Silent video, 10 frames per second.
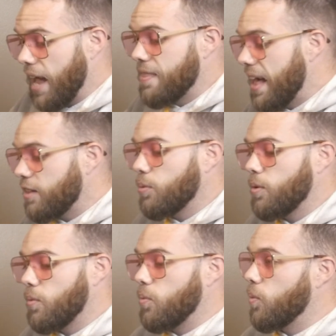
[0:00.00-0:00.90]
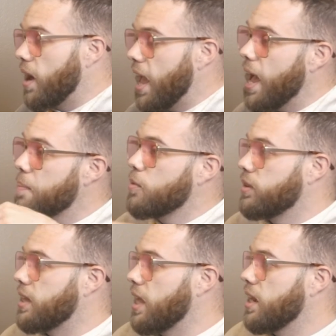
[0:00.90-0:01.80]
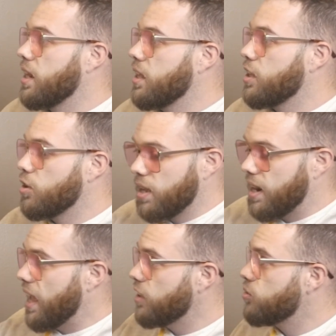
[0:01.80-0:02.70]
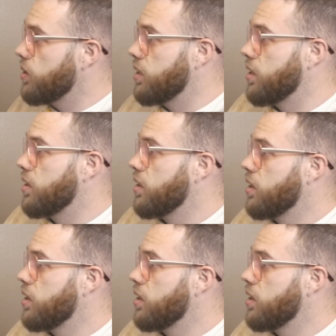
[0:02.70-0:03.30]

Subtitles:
and that's what happened with that. You had Esri in there.